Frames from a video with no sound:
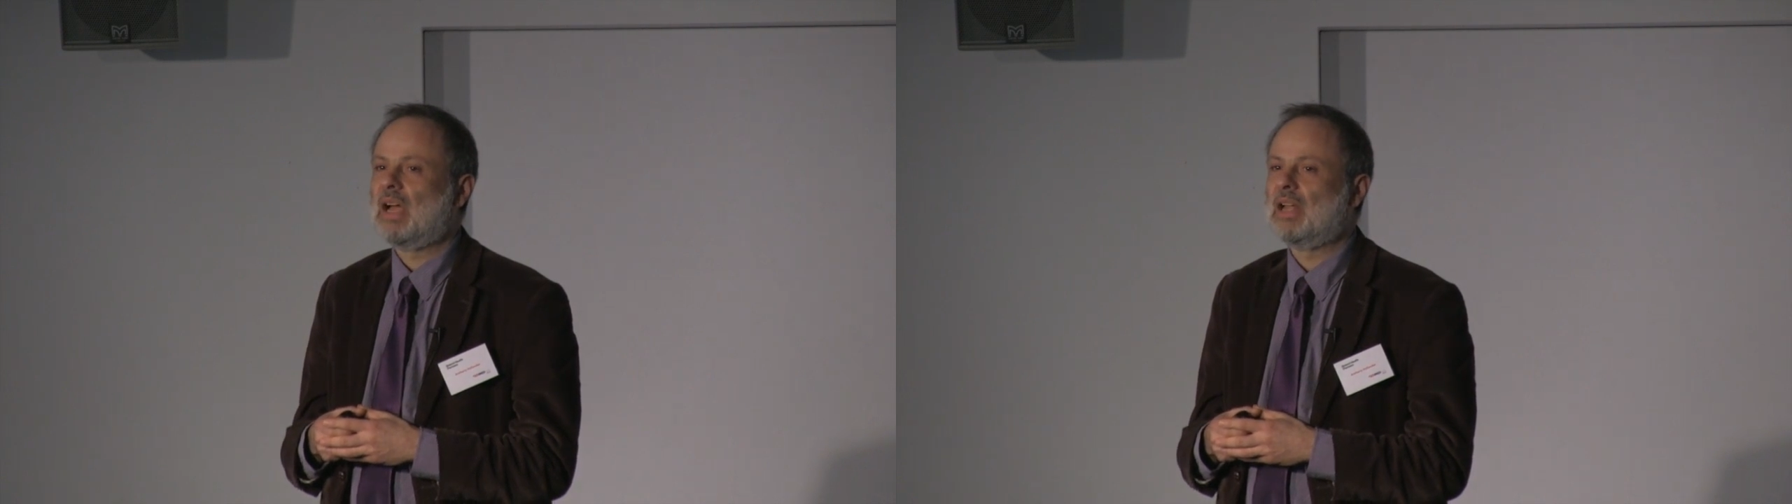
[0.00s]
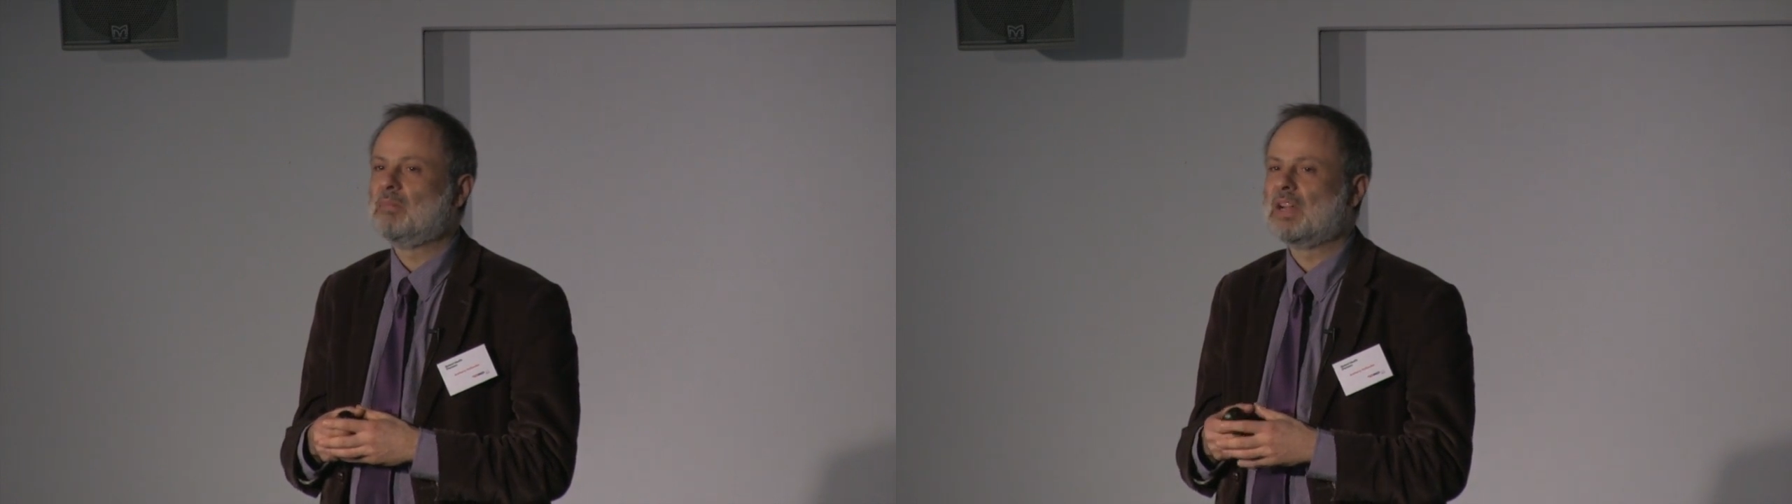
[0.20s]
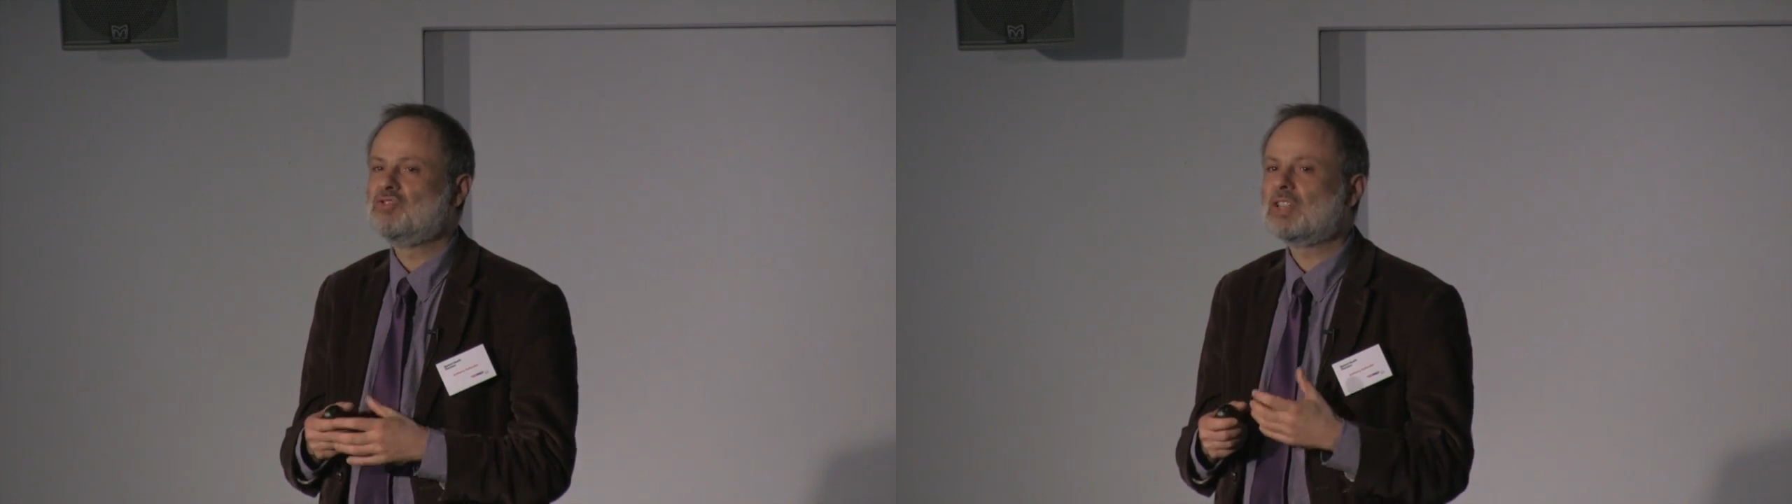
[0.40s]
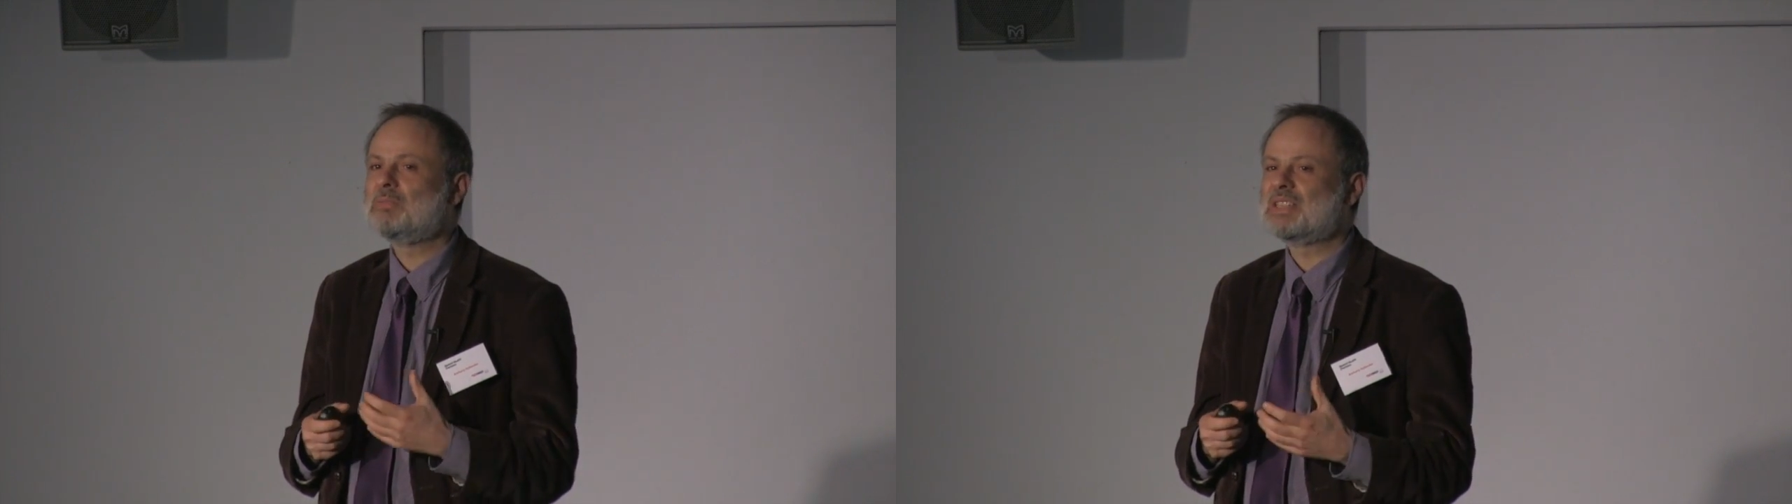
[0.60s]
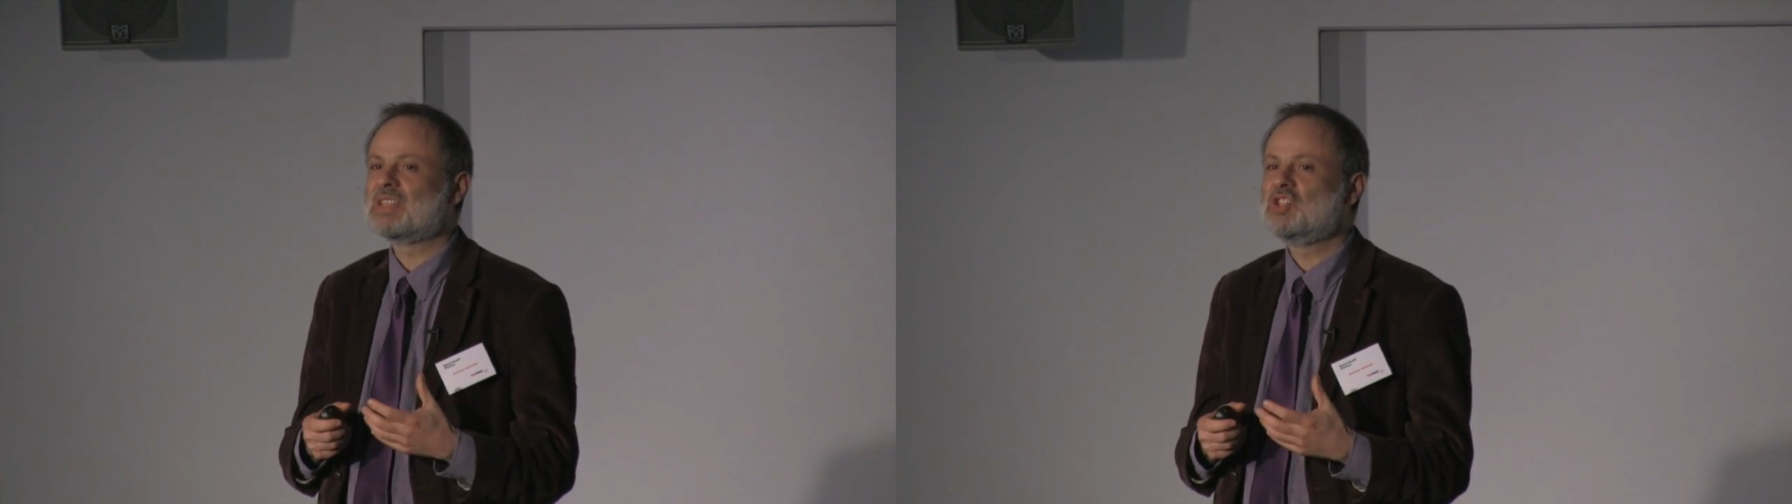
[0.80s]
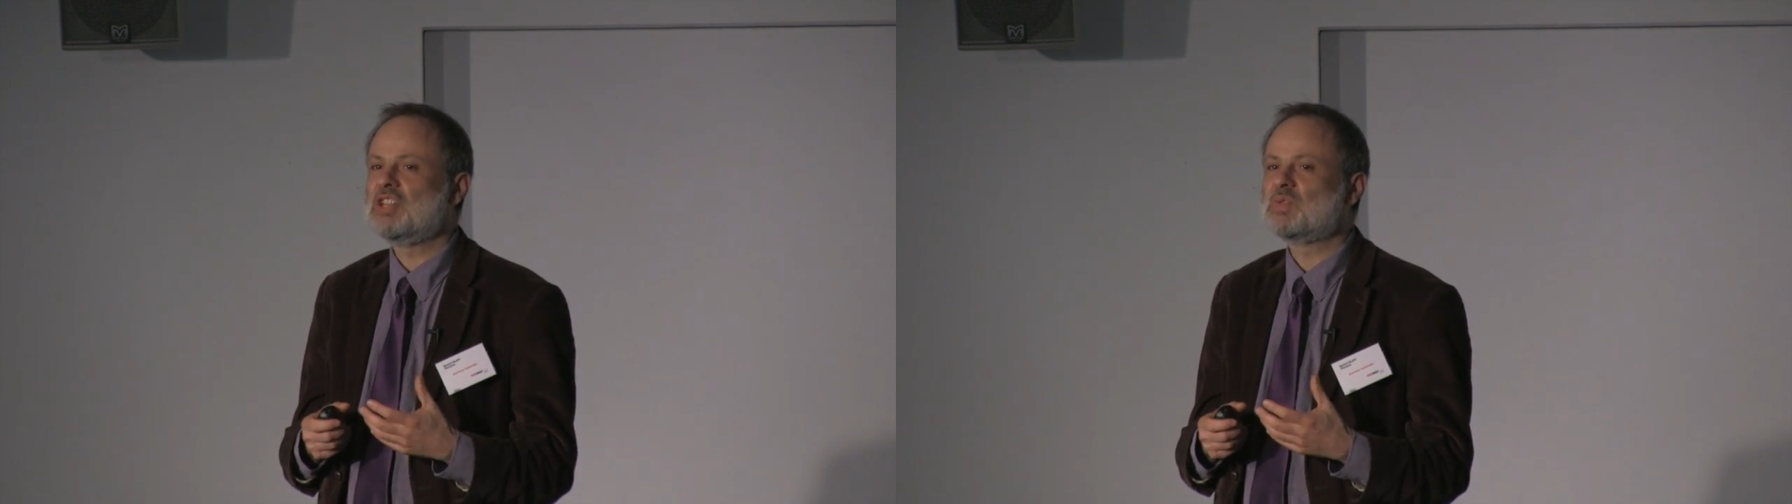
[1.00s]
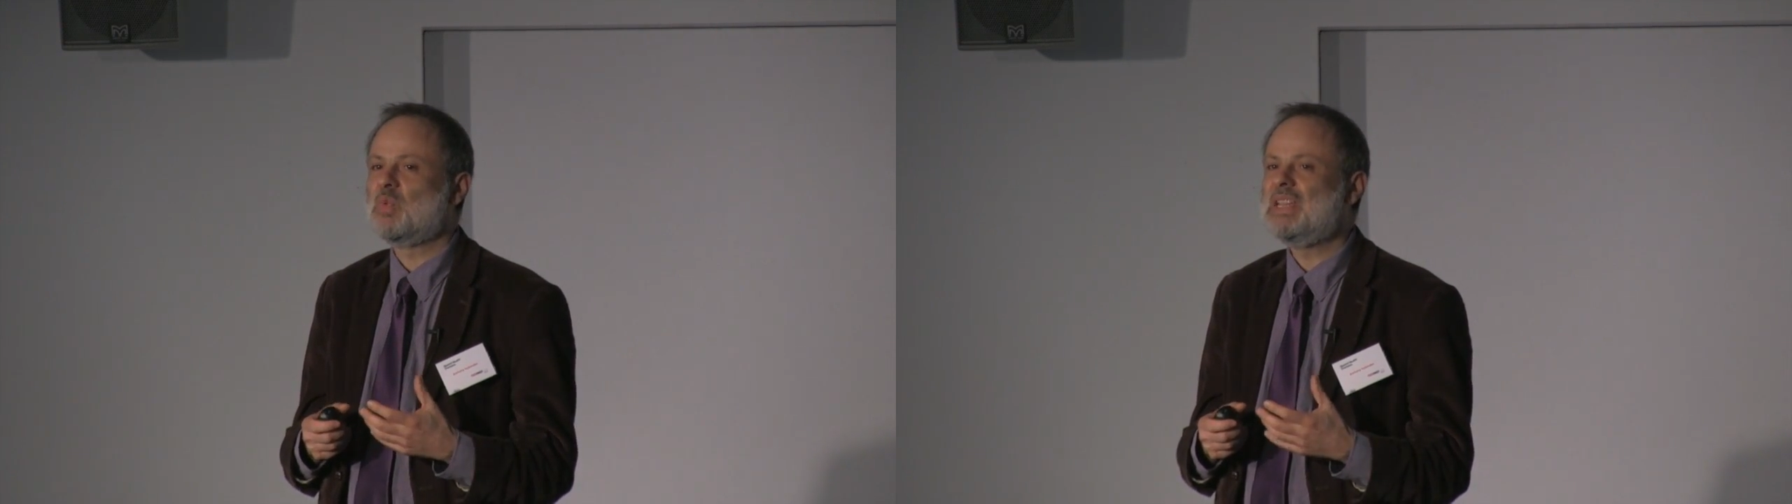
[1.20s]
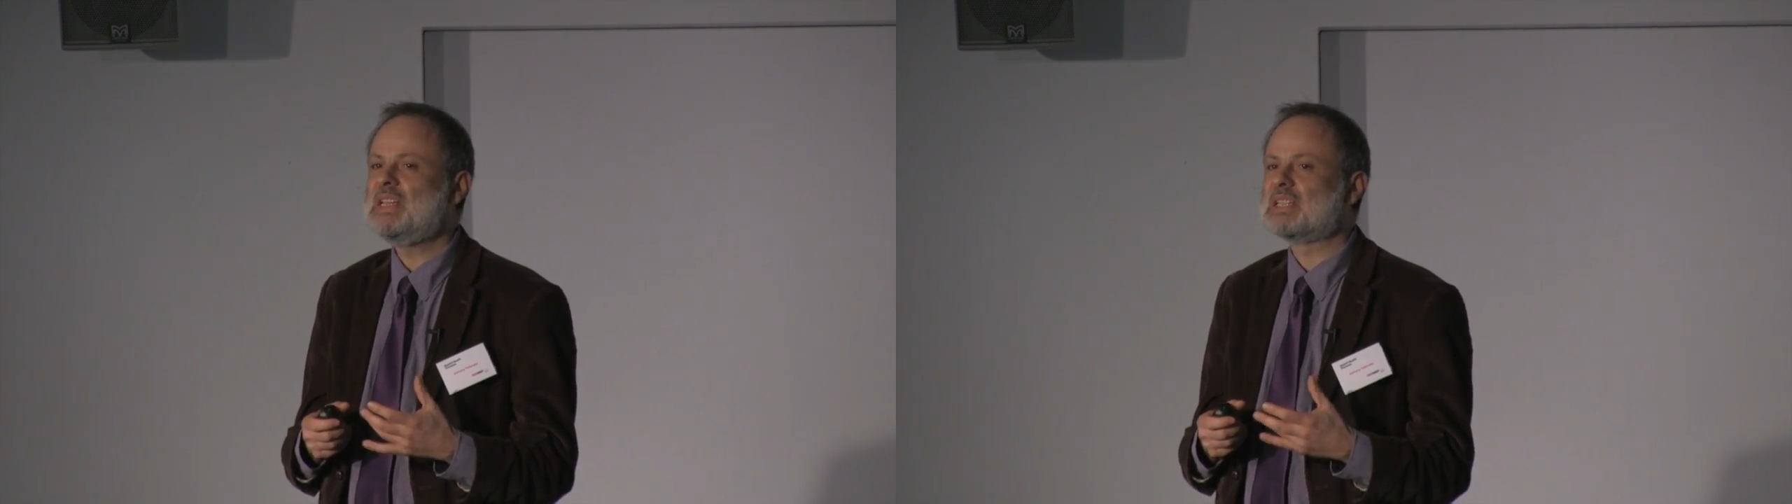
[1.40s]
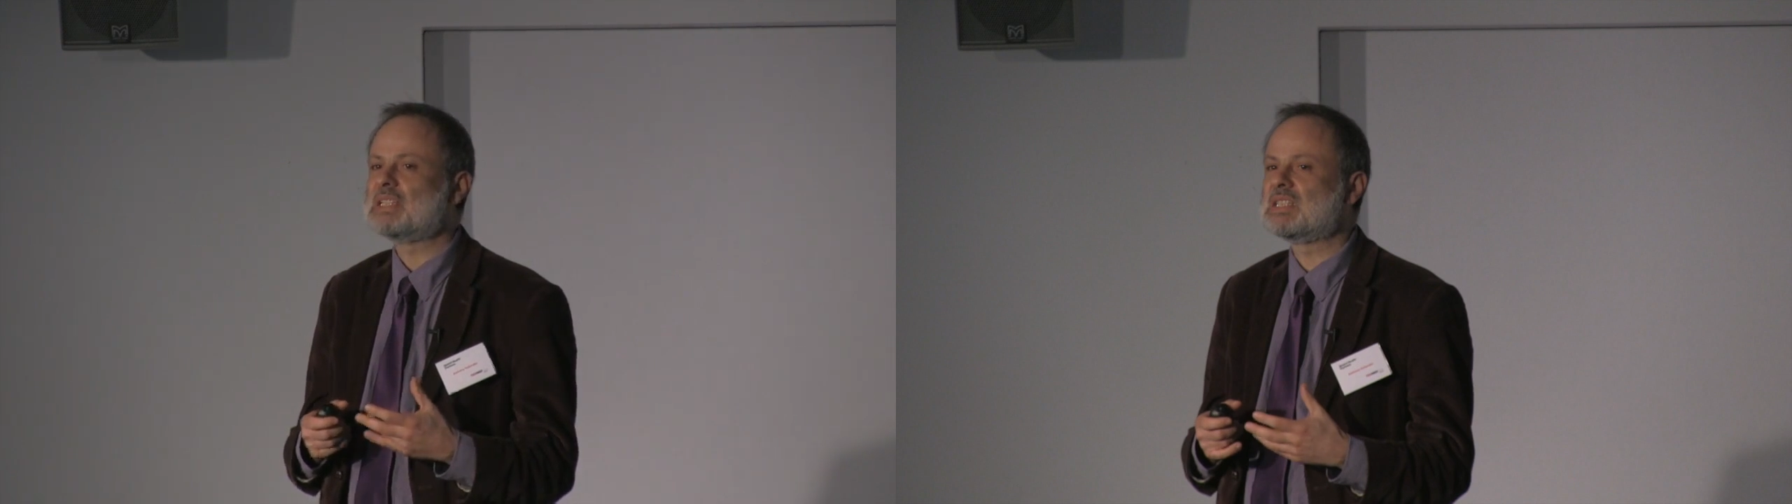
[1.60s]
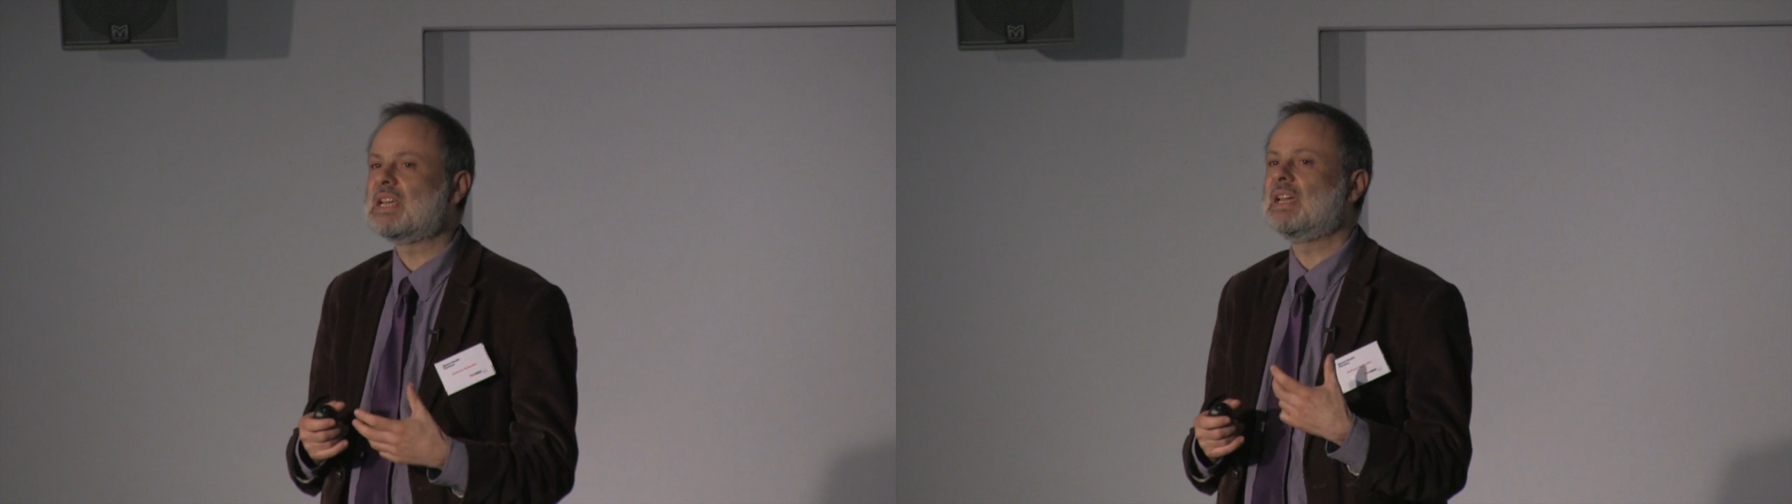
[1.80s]
And my real message is we need to
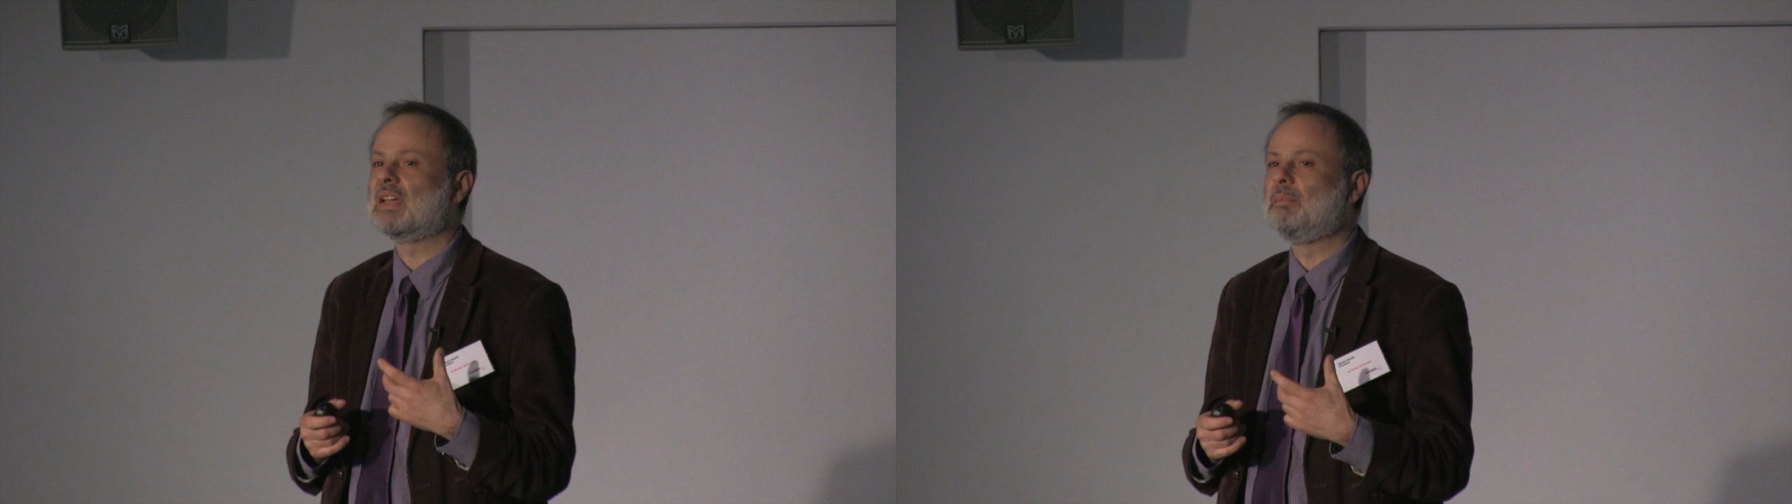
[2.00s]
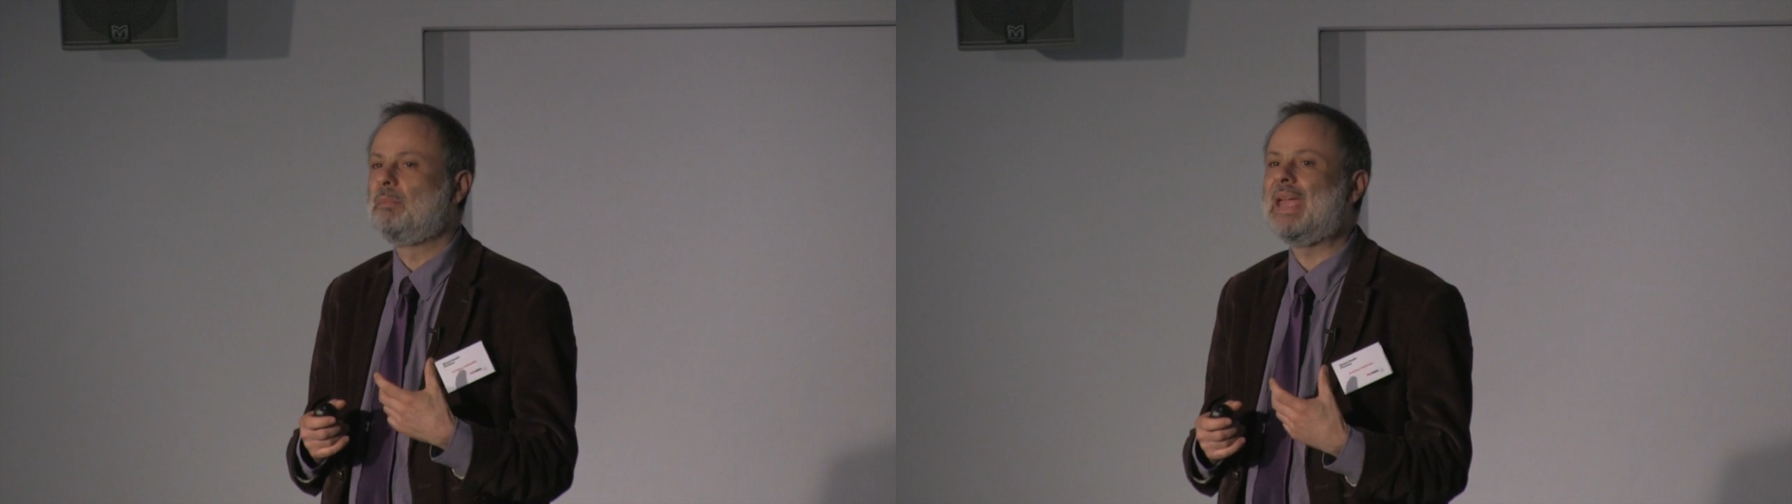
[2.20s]
think